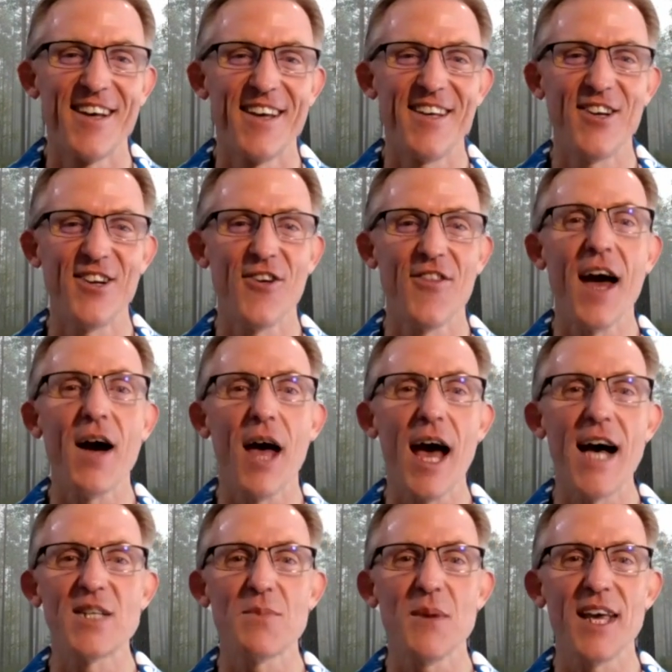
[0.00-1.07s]
that
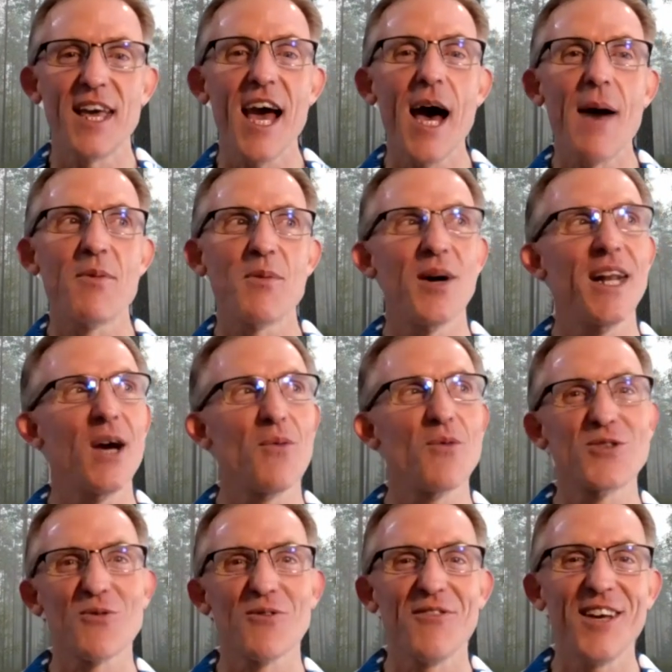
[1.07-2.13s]
has been kept, but it
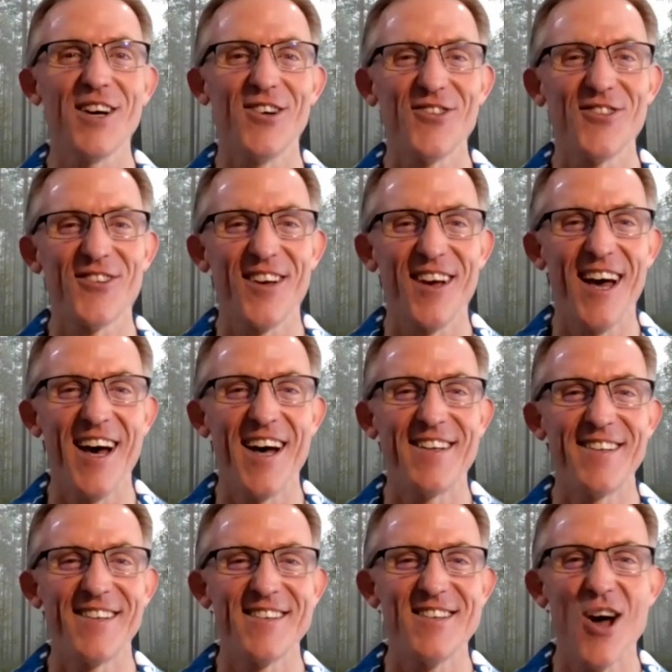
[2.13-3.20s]
was revealed,
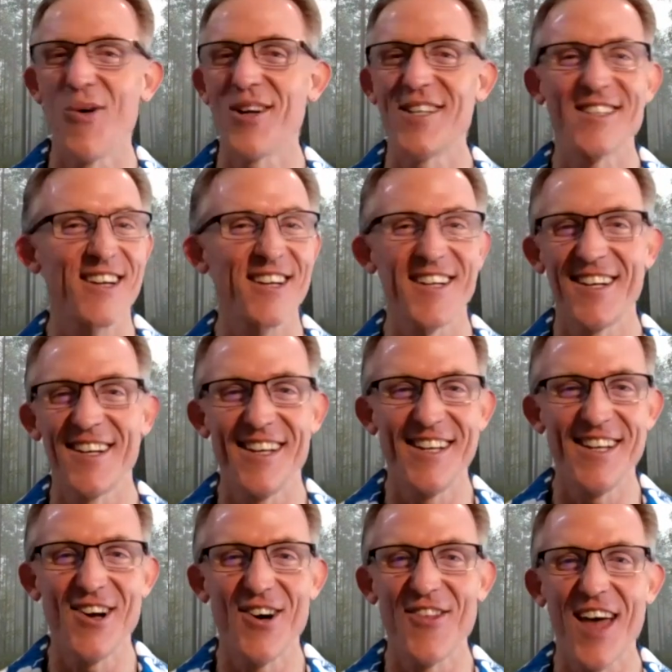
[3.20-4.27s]
and no one's gonna,
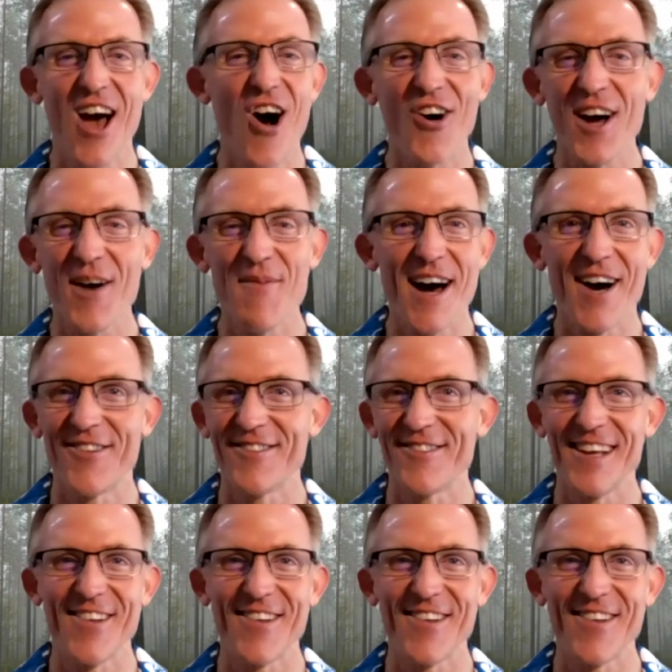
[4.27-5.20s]
they all come out.